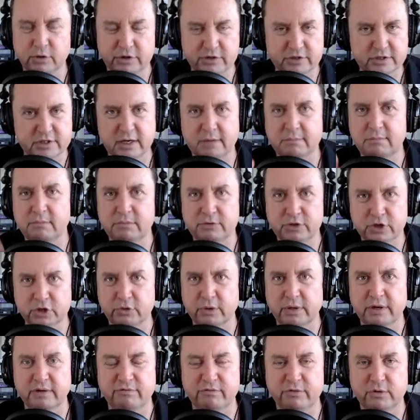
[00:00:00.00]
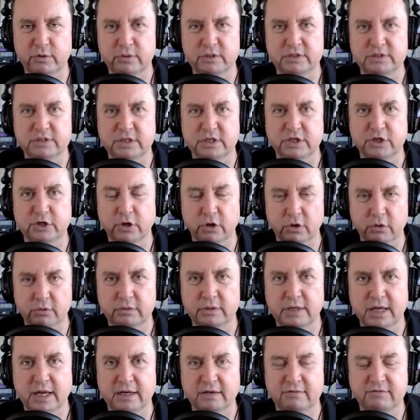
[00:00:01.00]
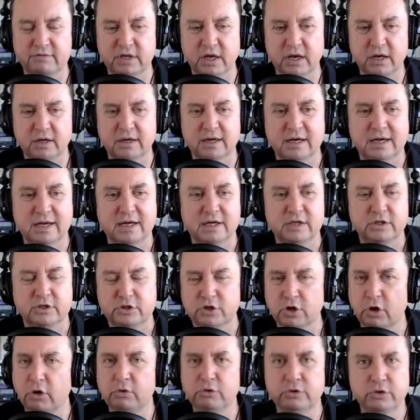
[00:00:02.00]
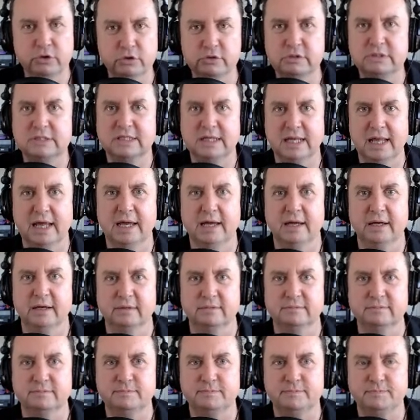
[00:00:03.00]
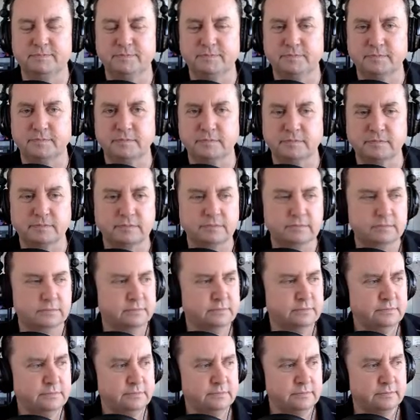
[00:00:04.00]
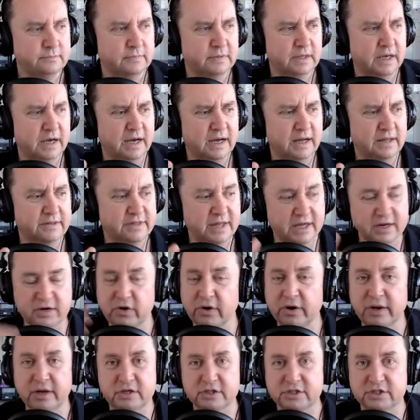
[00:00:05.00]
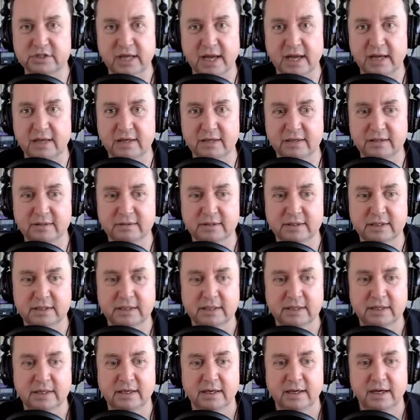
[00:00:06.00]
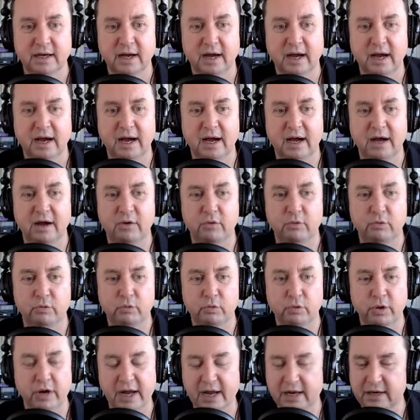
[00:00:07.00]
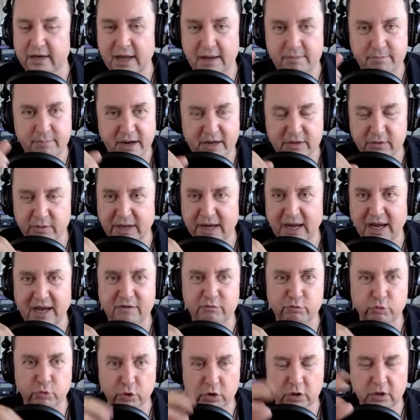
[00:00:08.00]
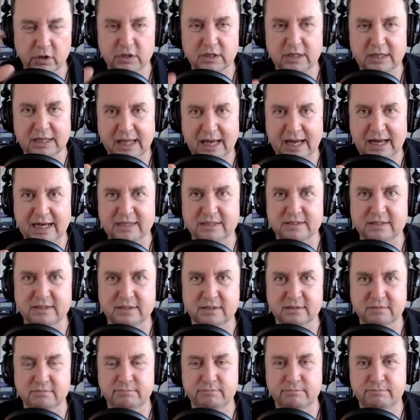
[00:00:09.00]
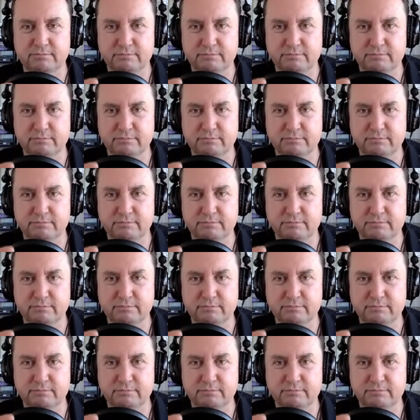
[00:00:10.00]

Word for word: with some degree of fluency your own native tongue, don't use slang. Uh, they don't understand it uh, and and by the way, I have world class